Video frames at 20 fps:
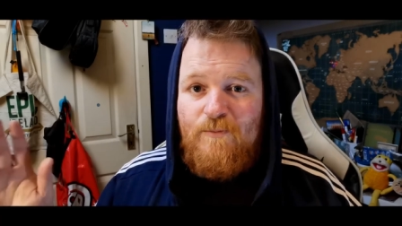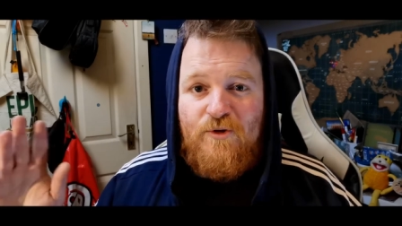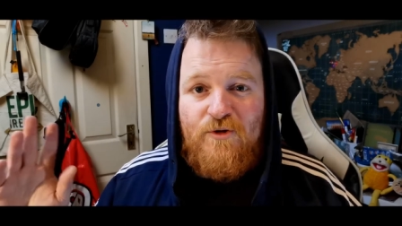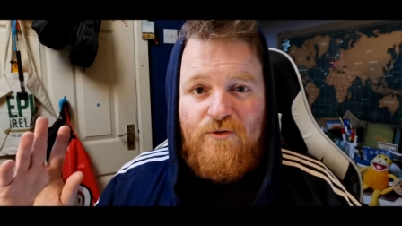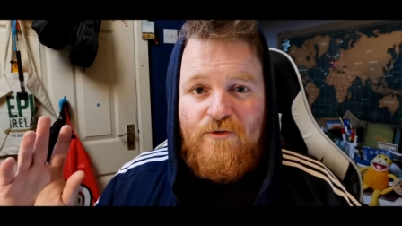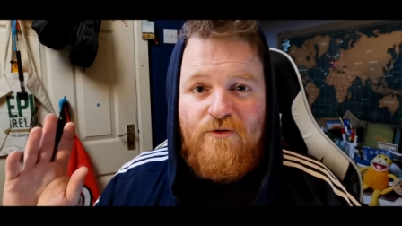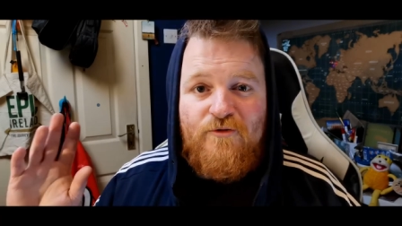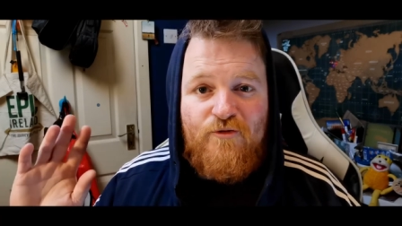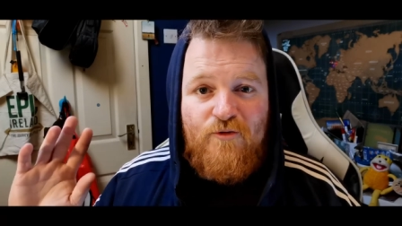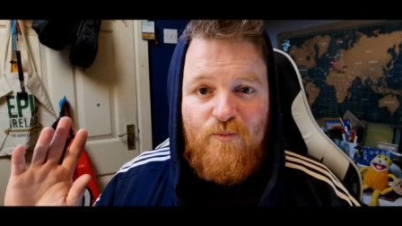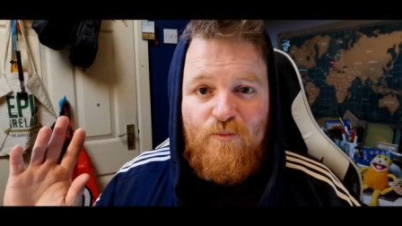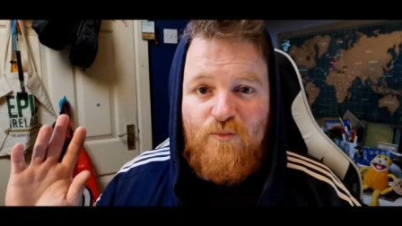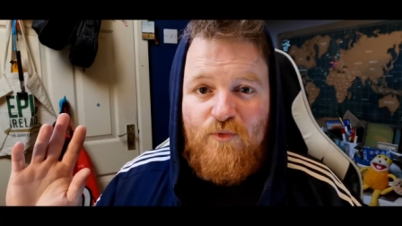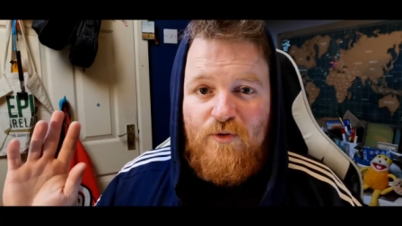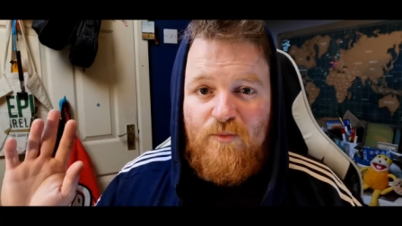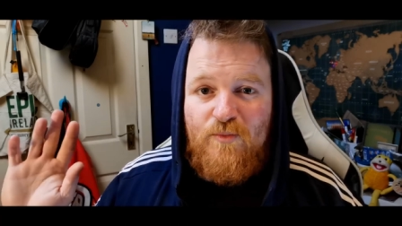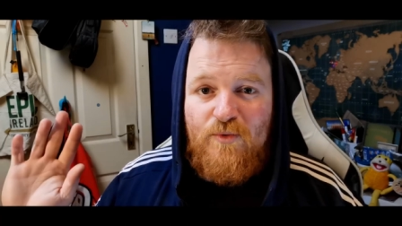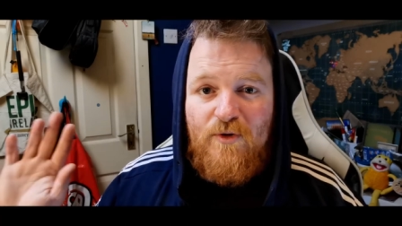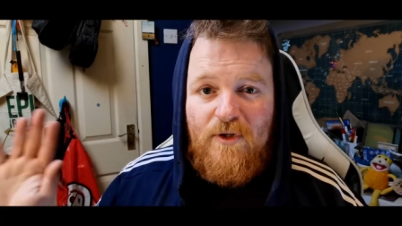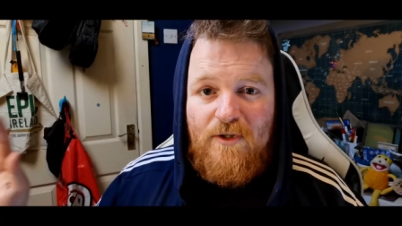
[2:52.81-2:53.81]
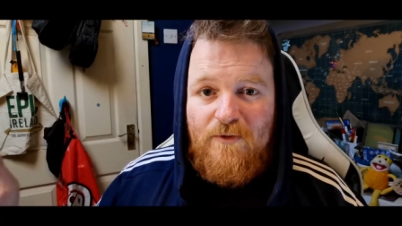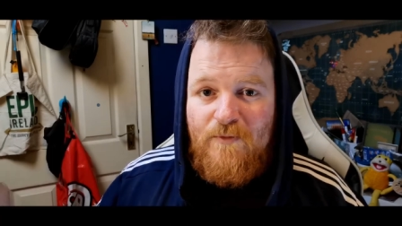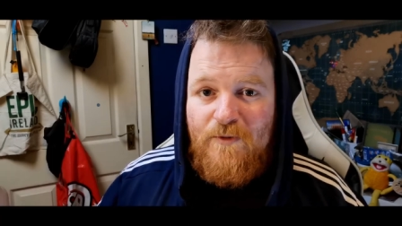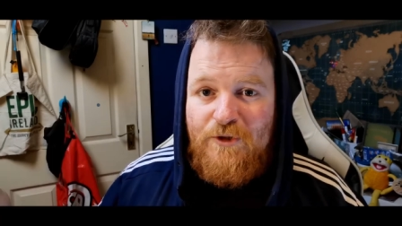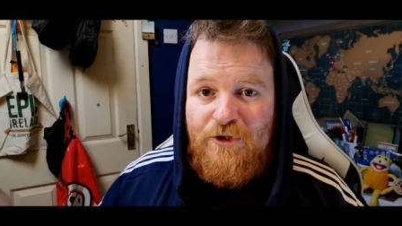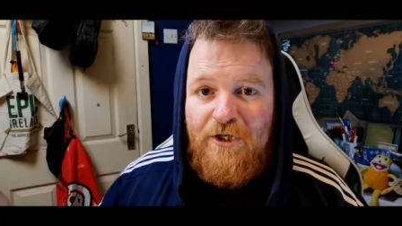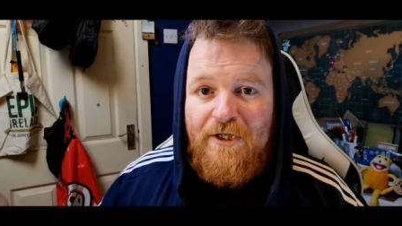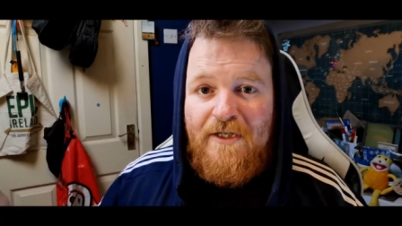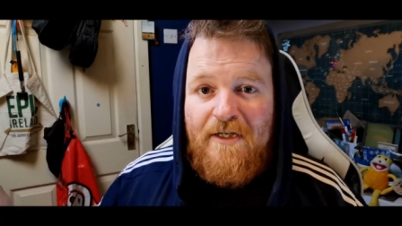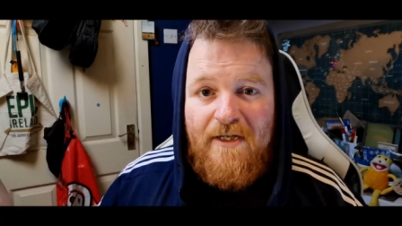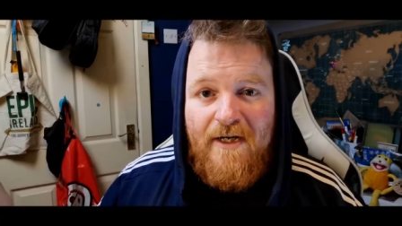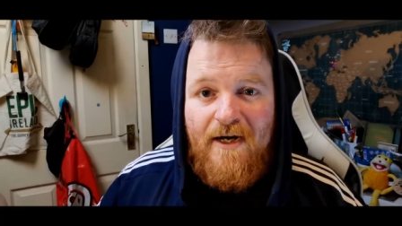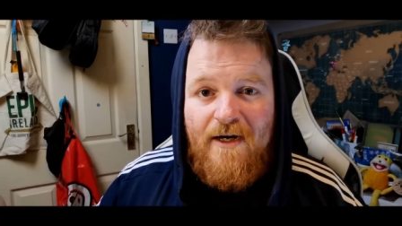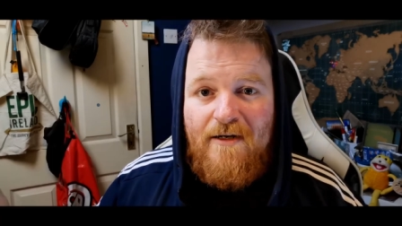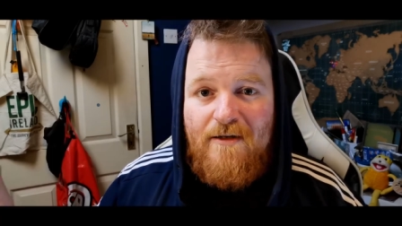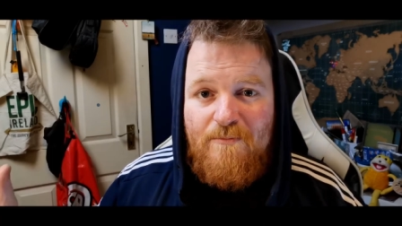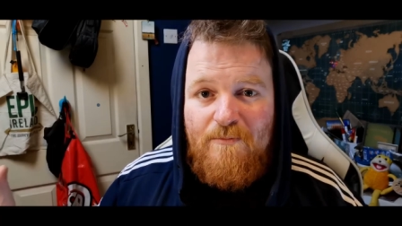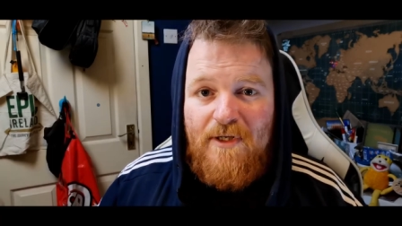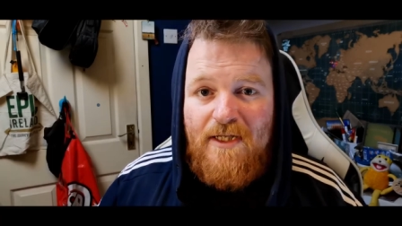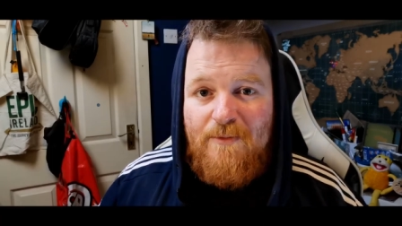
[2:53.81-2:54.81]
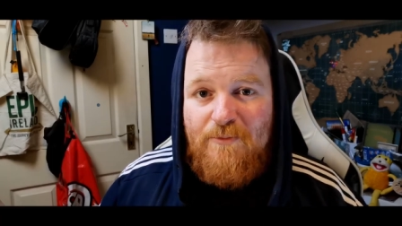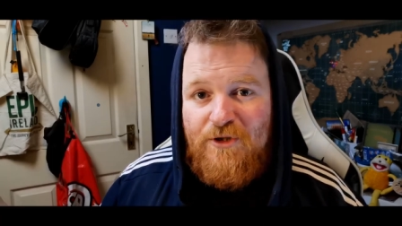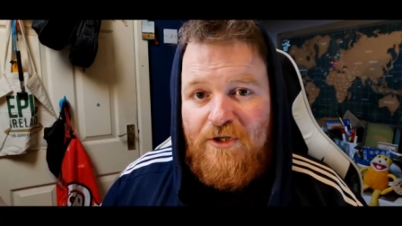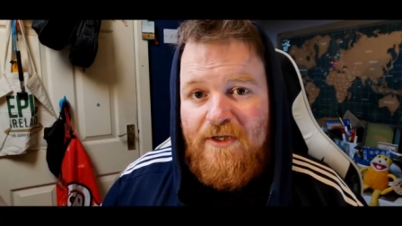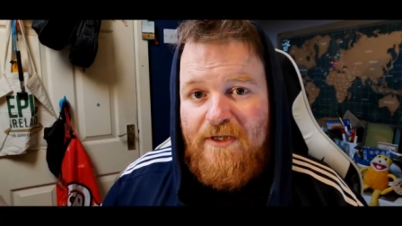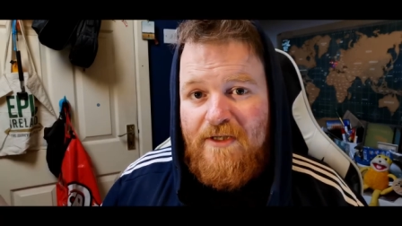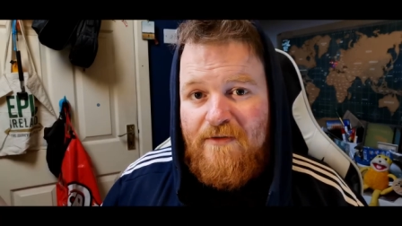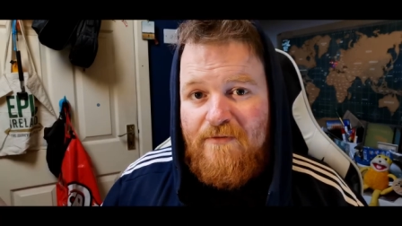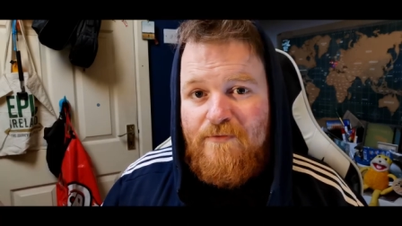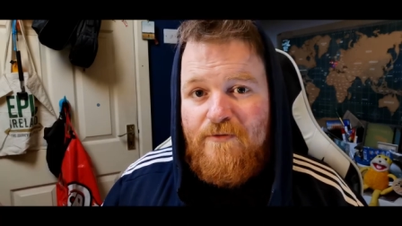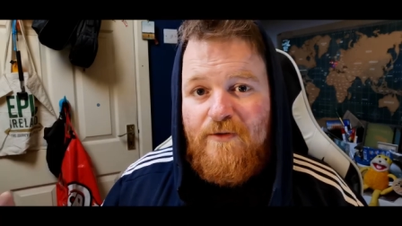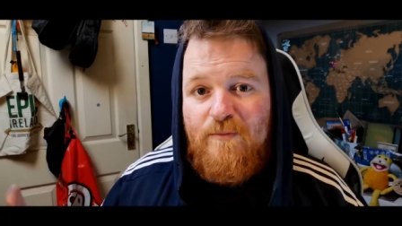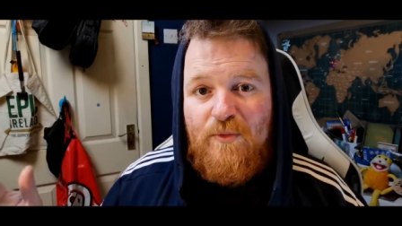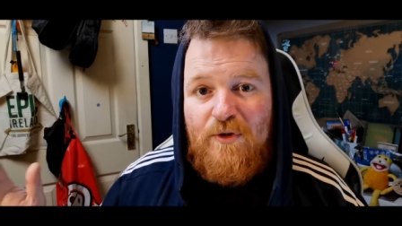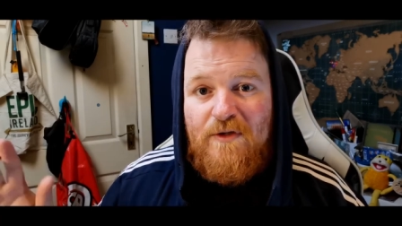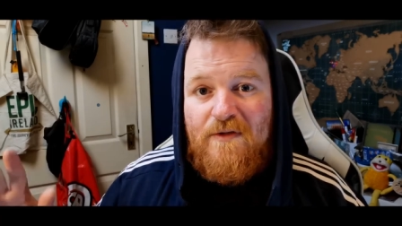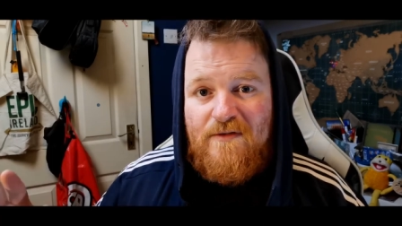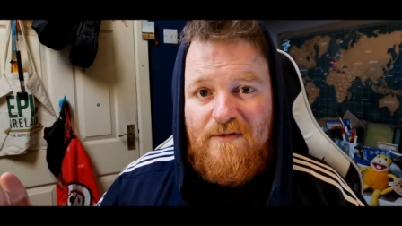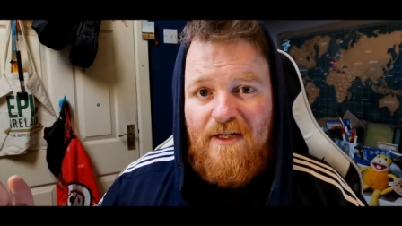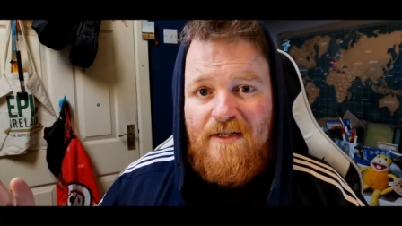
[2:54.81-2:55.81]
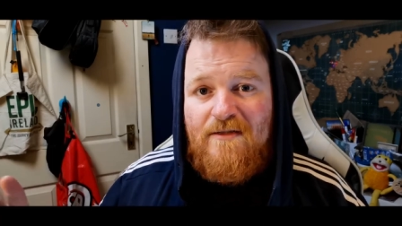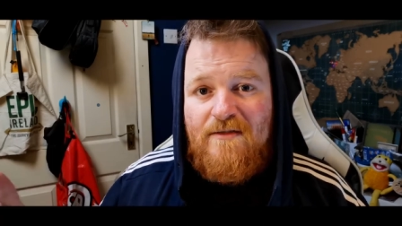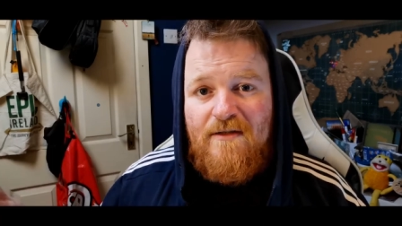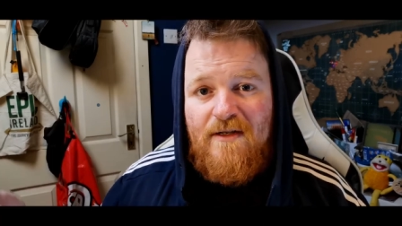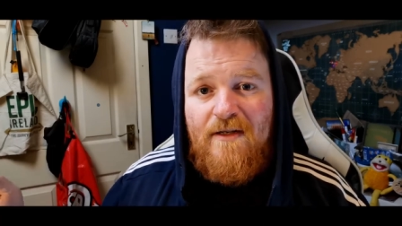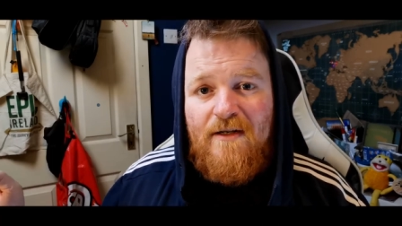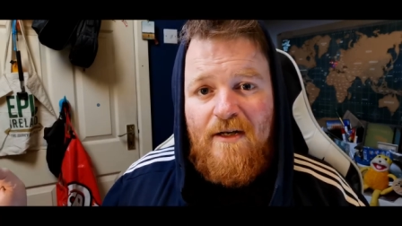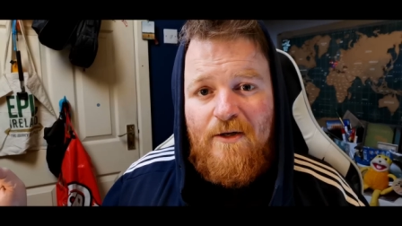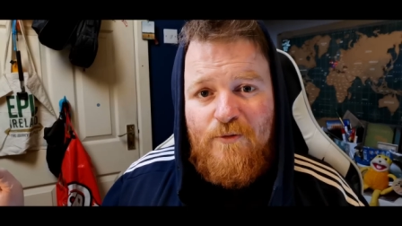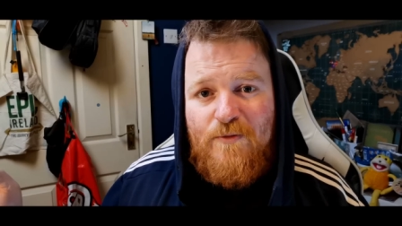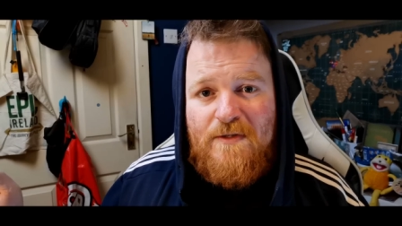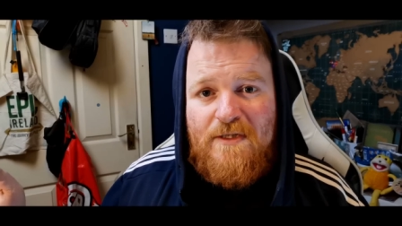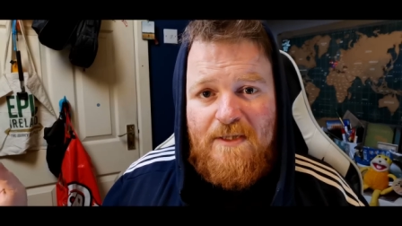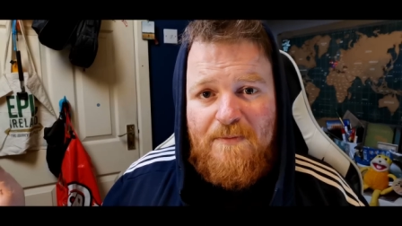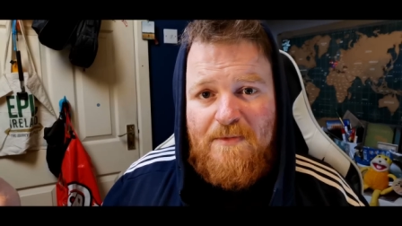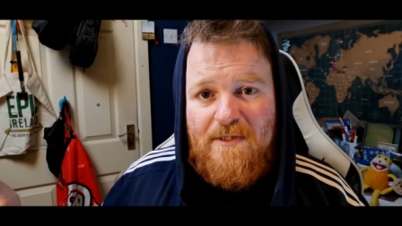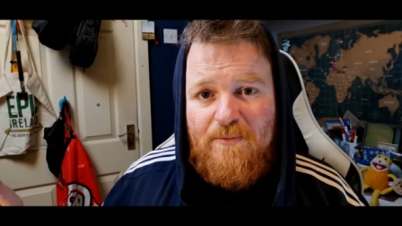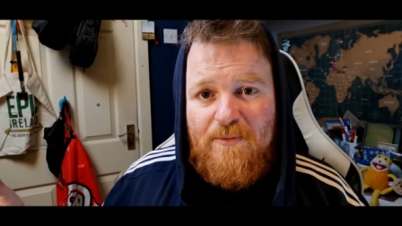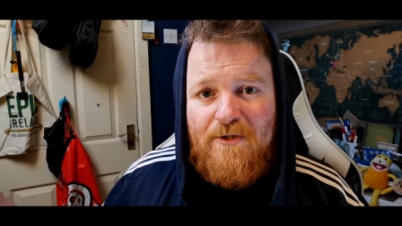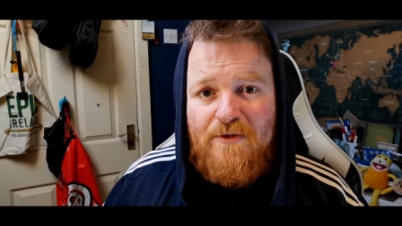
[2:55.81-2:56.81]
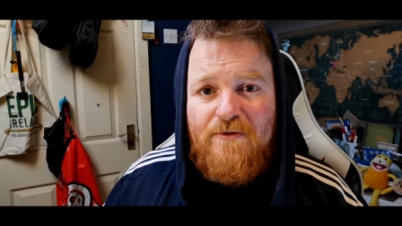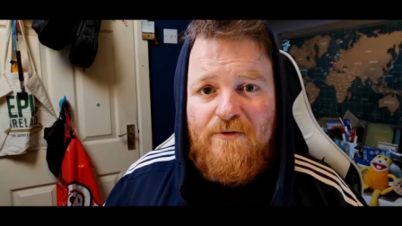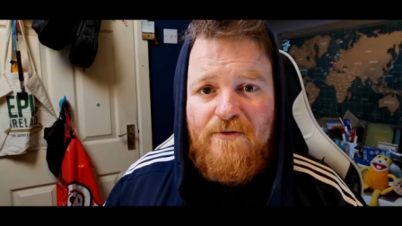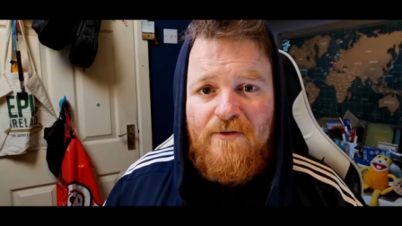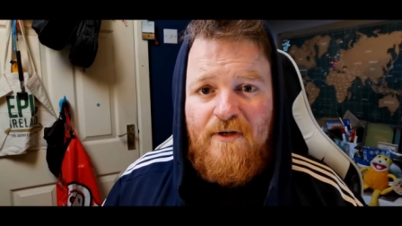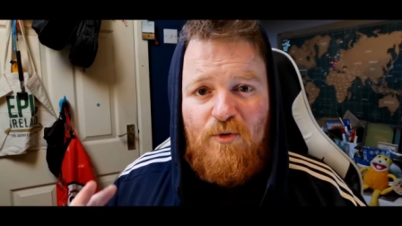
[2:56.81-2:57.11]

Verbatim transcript: I'm sure Trump will pull out the China card, blame China for it, because that's kind of how it seems to be going.